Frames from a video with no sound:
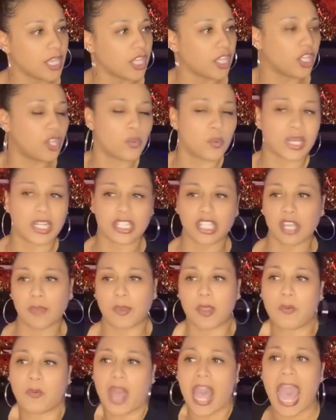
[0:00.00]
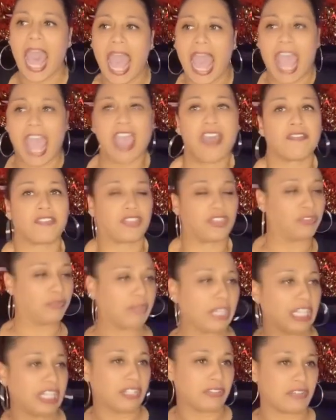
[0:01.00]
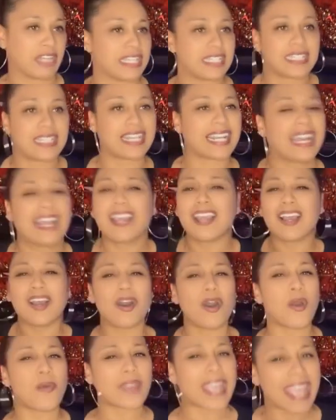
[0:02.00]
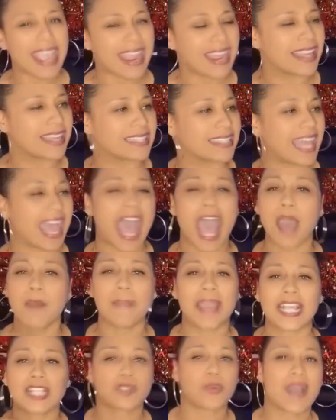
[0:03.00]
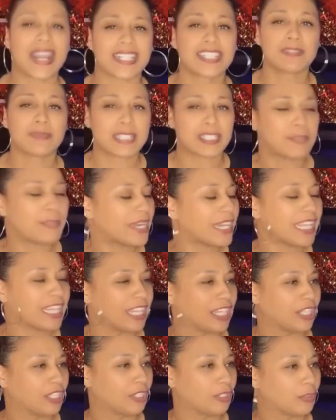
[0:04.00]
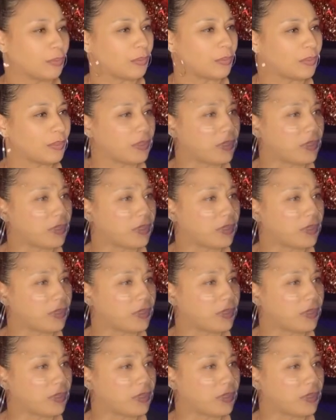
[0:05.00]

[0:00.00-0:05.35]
You want to talk about well, I have three degrees. Who cares? I make twice as much money than you.